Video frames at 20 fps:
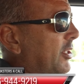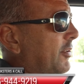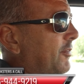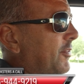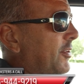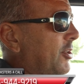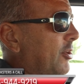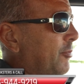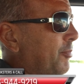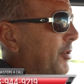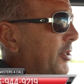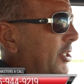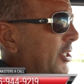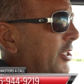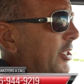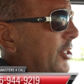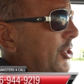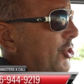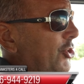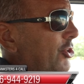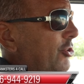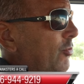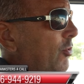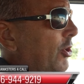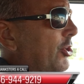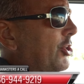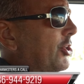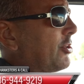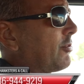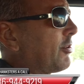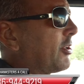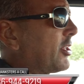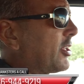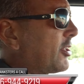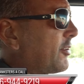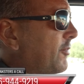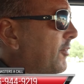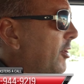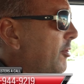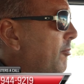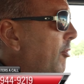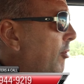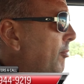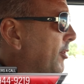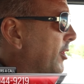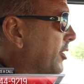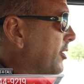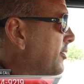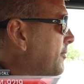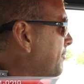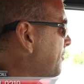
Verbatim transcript: this video presentation you're watching right this very moment.